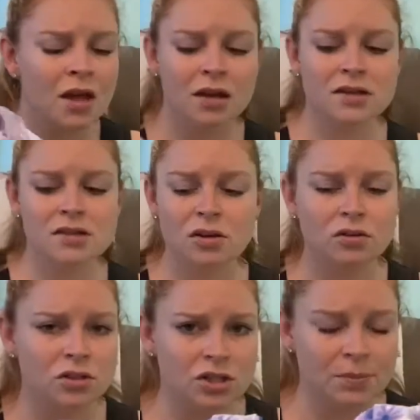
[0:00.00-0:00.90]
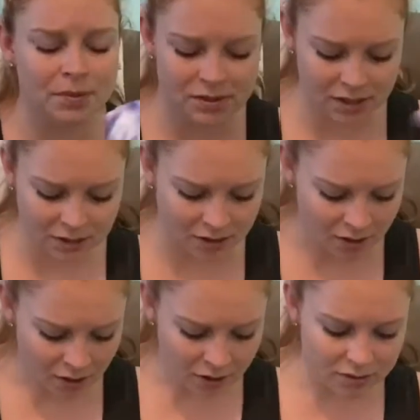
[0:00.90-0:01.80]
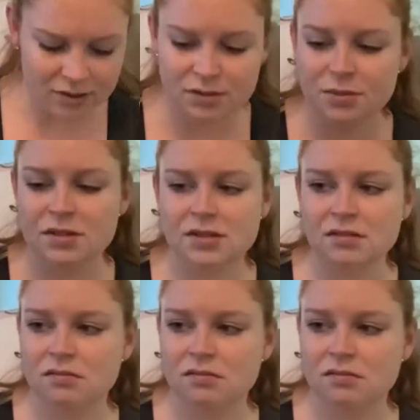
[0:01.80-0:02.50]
because they're not the cheapest thing. This was